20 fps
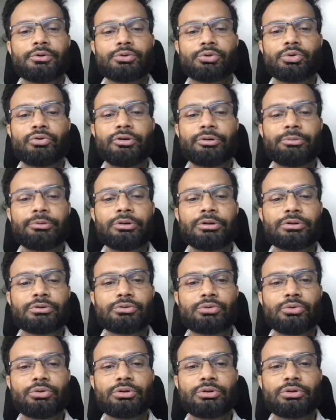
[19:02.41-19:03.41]
So let me just
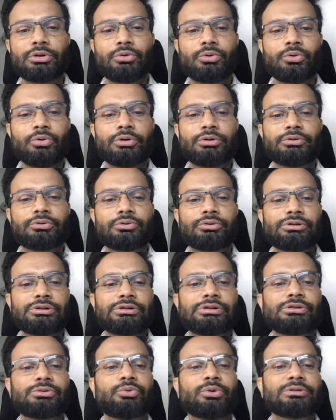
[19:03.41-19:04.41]
show the code. So this
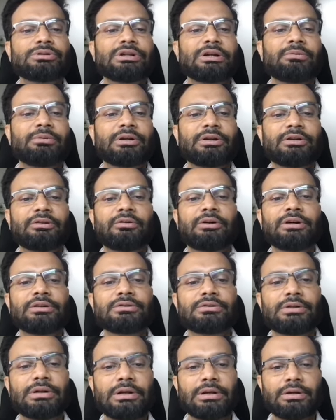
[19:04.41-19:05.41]
is one Java class
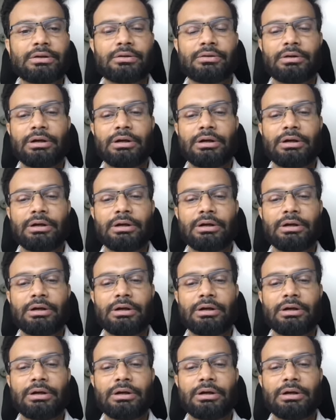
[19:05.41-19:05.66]
that